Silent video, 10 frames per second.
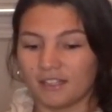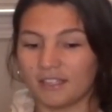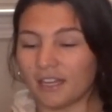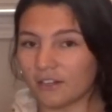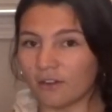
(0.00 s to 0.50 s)

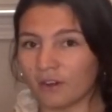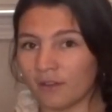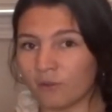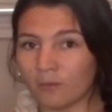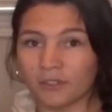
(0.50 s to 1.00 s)
take note
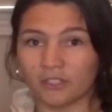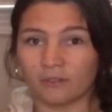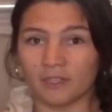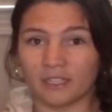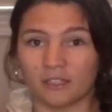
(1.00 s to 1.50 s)
of what we're
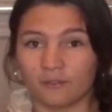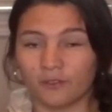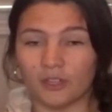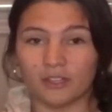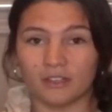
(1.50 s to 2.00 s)
doing, the
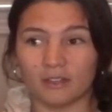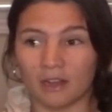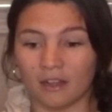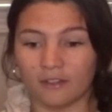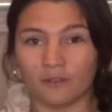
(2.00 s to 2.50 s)

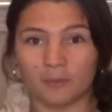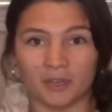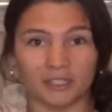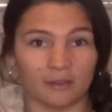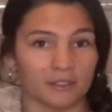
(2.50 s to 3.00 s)

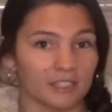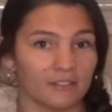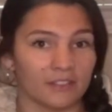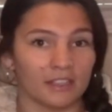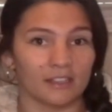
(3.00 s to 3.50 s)
footprint that we're
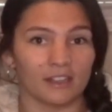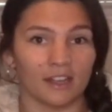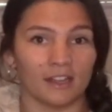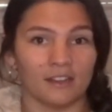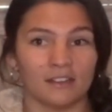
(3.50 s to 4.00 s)
leaving,
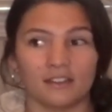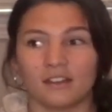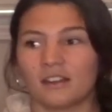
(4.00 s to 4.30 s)
and